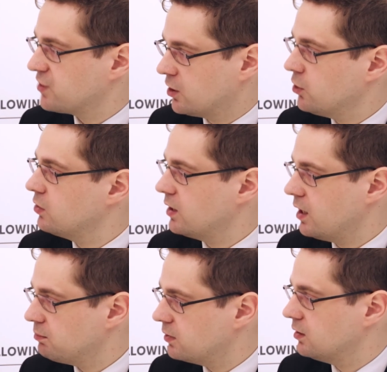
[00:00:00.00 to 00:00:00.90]
securely
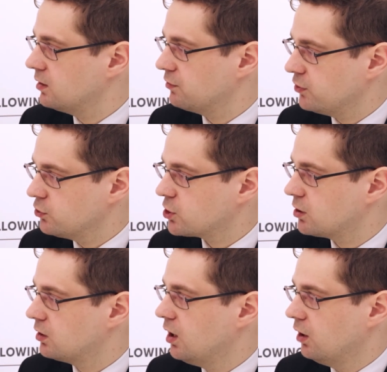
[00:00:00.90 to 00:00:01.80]
update in the
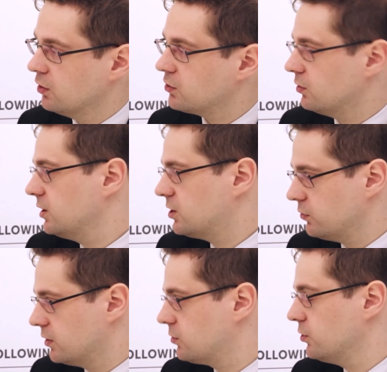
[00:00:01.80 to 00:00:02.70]
future, not only
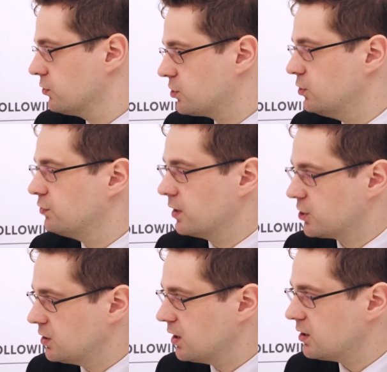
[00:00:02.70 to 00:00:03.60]
to introduce new
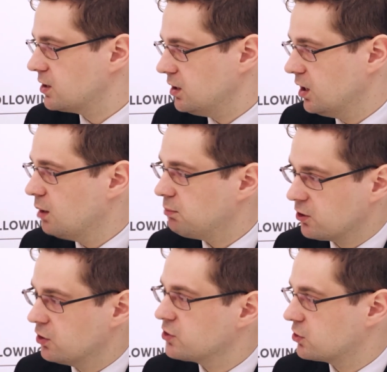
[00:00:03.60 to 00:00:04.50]
functionality,
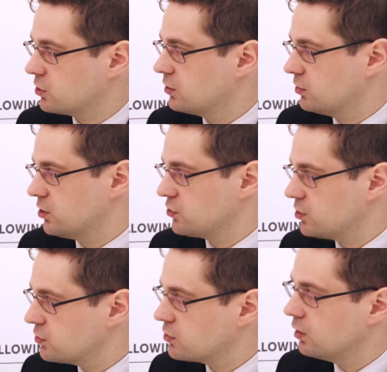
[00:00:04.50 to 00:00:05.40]
but also to introduce
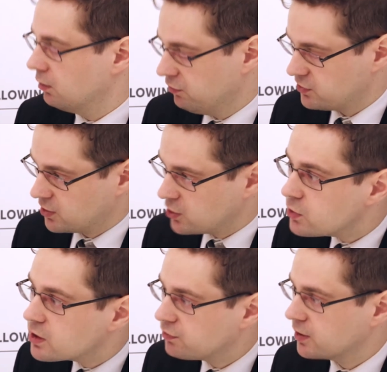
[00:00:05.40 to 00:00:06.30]
new
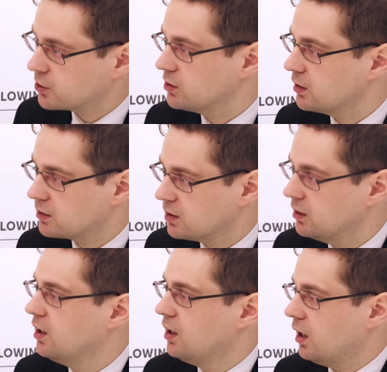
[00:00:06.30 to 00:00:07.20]
security functionality,
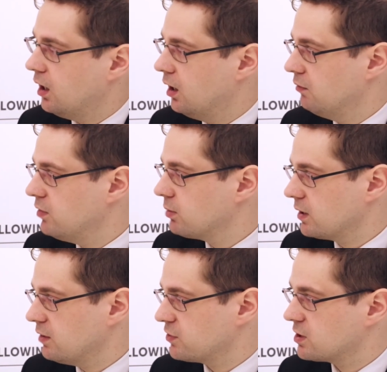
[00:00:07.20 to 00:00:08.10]
we
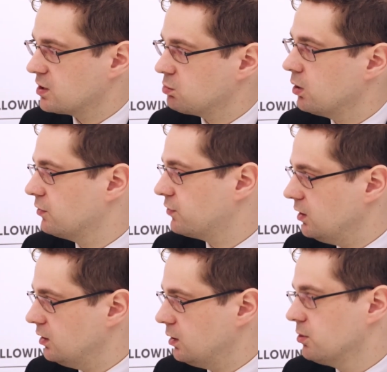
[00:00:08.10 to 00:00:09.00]
believe is one of
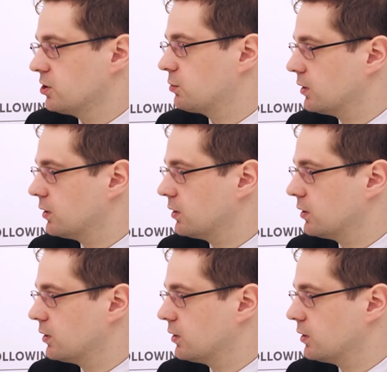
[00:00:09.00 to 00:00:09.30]
the most